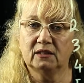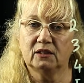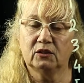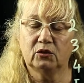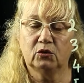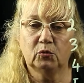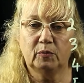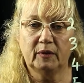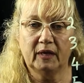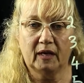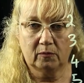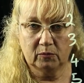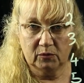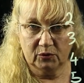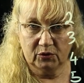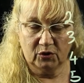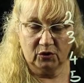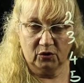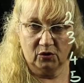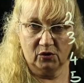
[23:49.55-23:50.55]
you'll be able
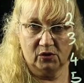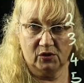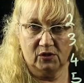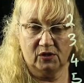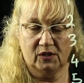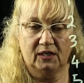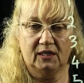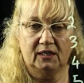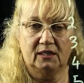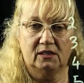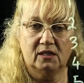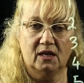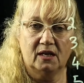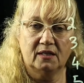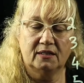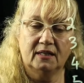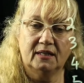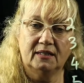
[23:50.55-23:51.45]
to use the data